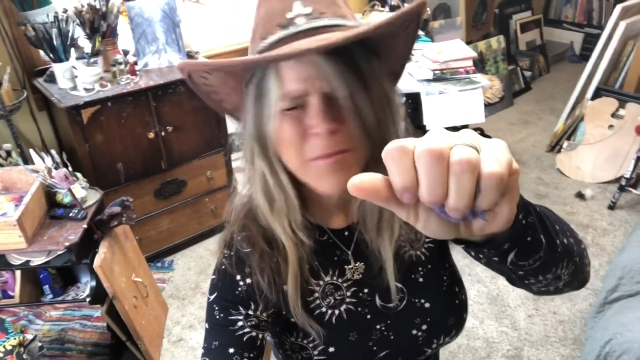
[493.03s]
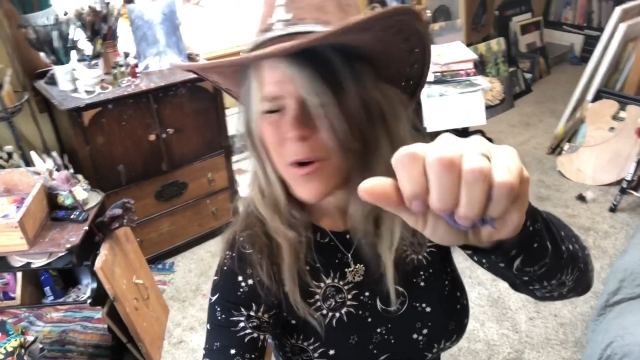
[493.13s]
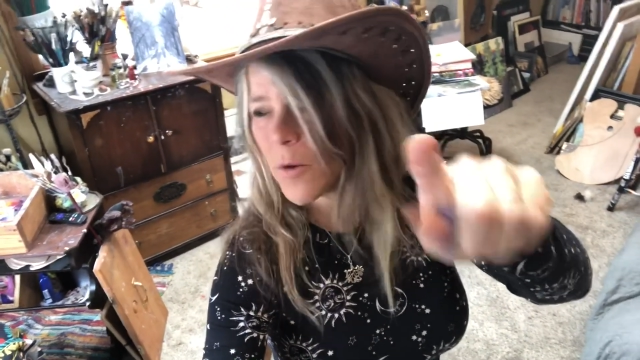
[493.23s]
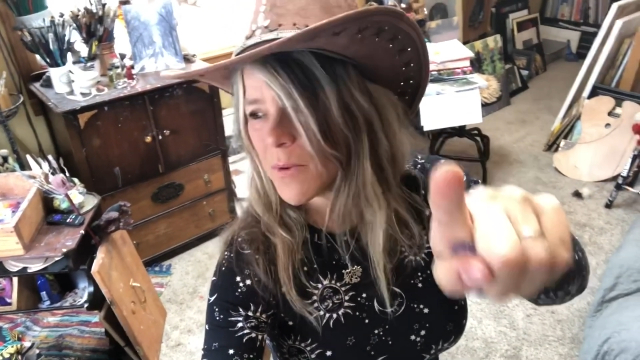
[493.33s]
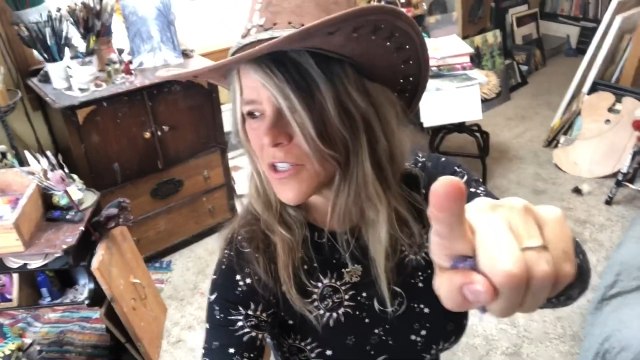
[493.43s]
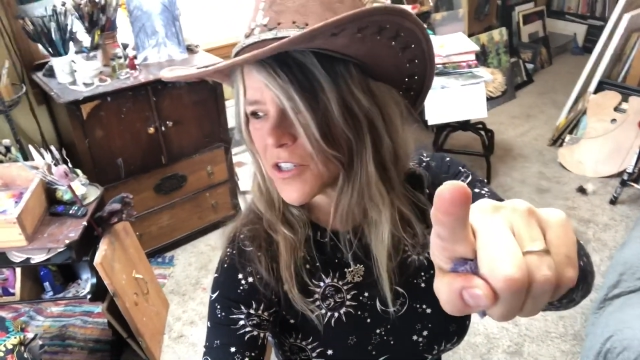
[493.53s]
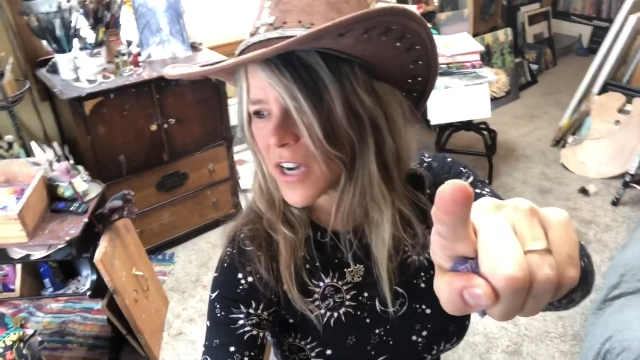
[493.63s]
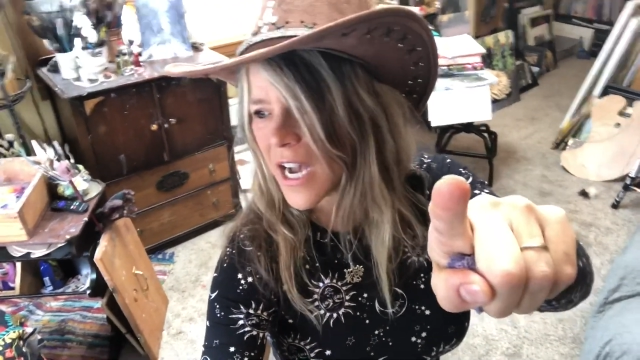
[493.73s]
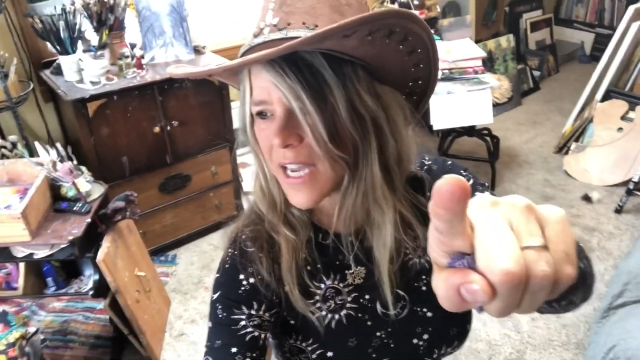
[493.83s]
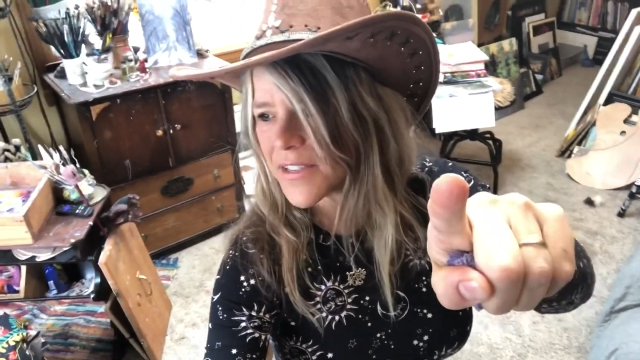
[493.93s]
open your
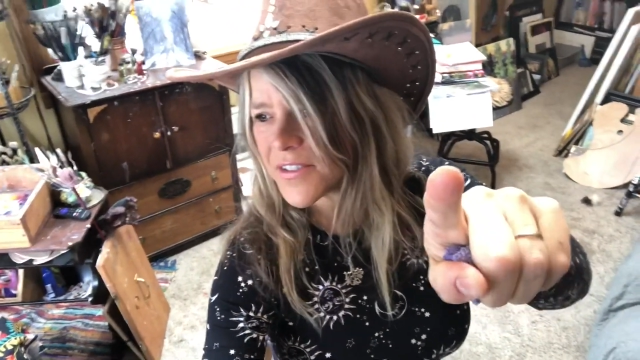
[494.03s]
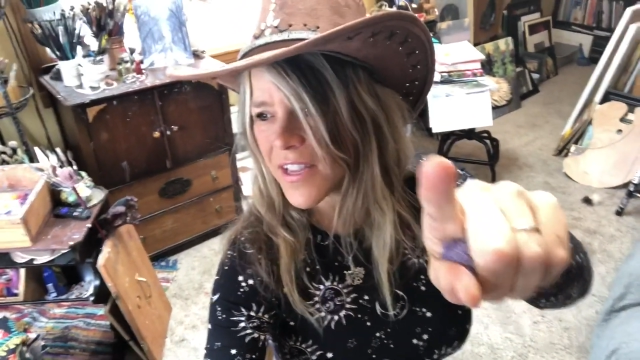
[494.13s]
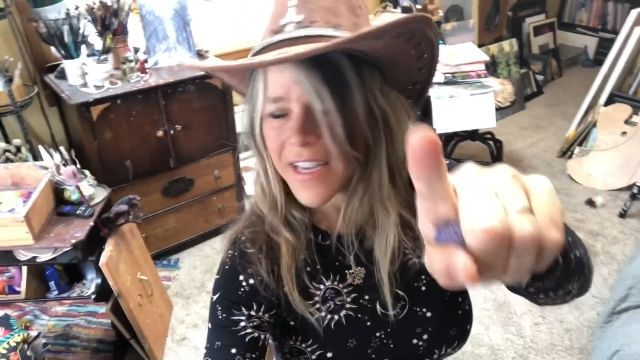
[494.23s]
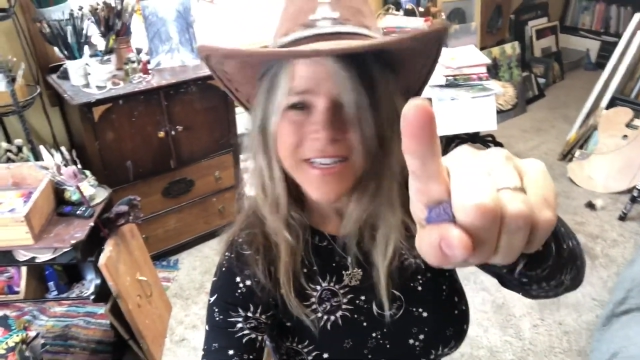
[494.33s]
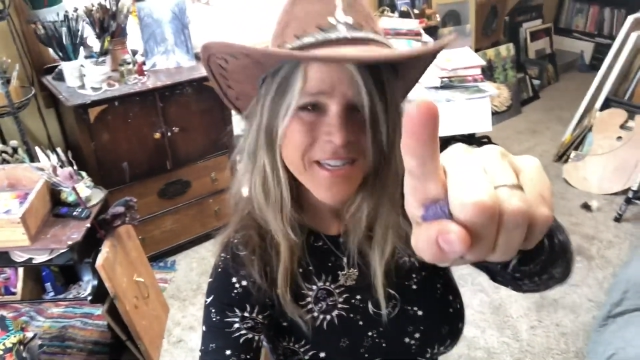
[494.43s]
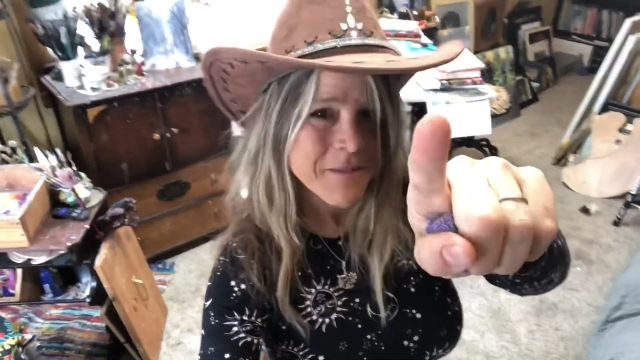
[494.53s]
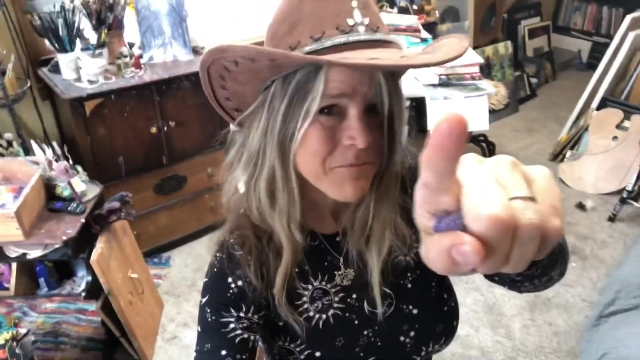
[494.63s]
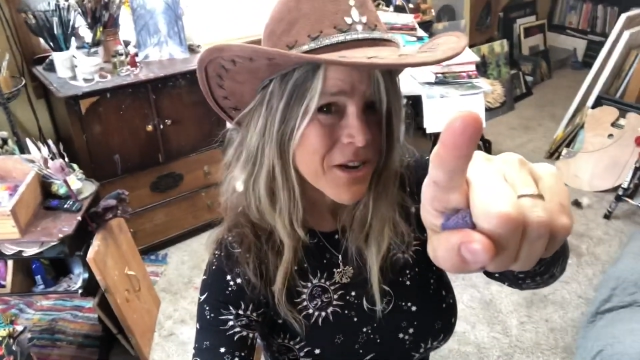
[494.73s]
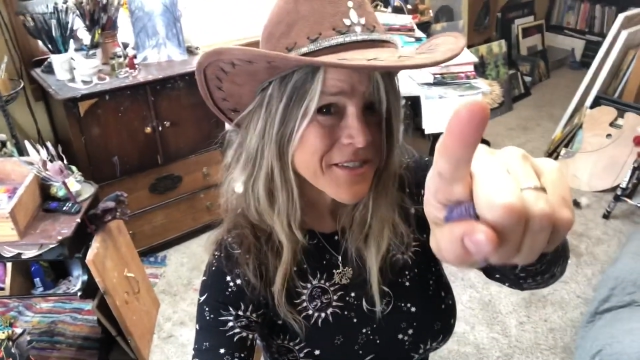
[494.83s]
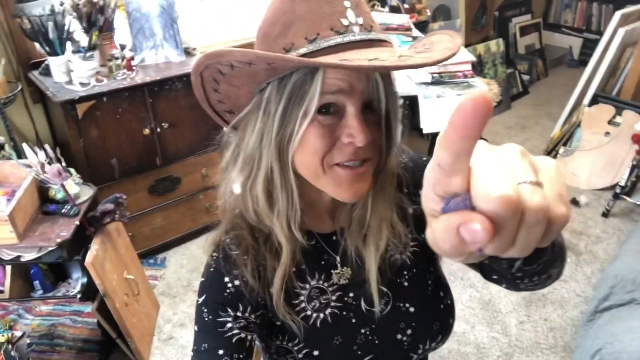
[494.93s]
eyes, take a deep
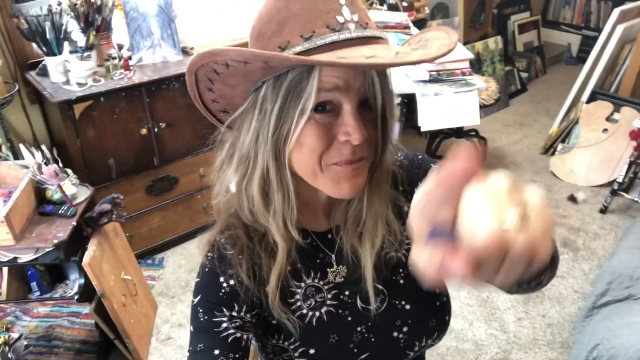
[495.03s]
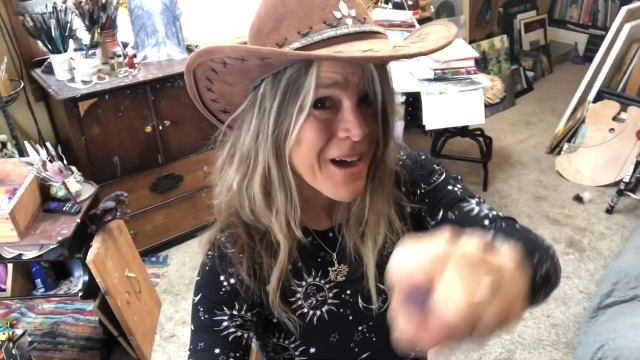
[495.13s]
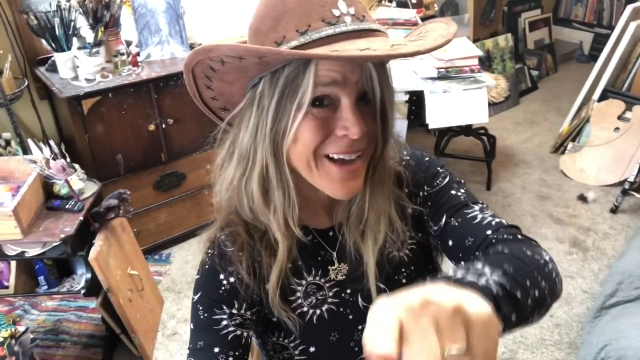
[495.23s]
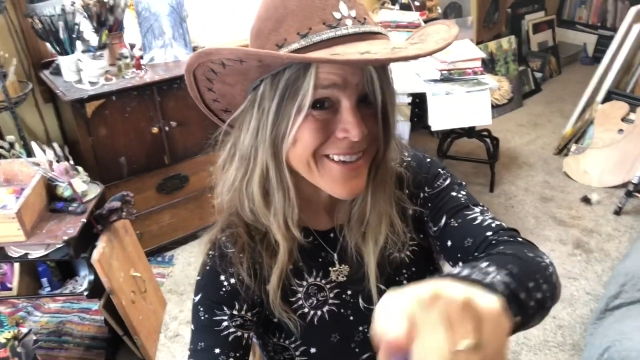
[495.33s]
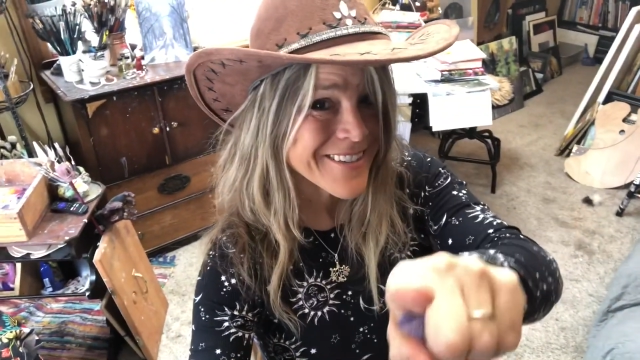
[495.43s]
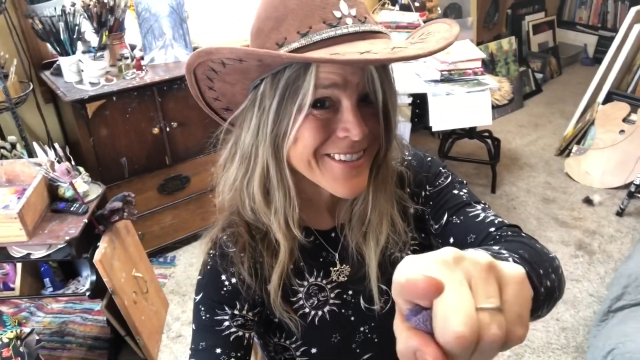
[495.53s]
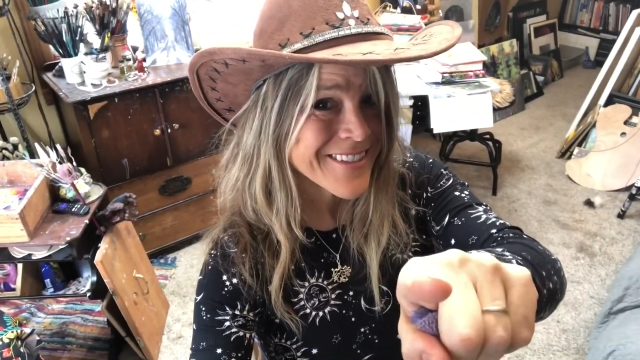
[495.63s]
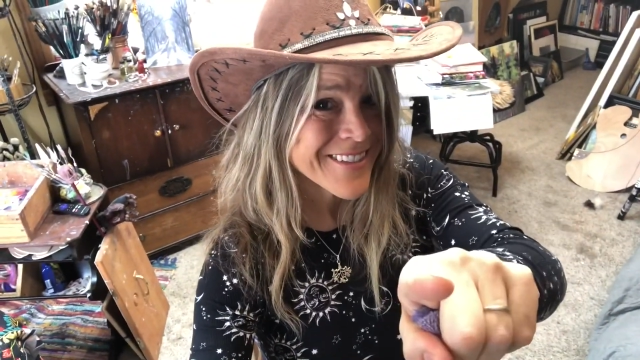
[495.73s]
breath, smile,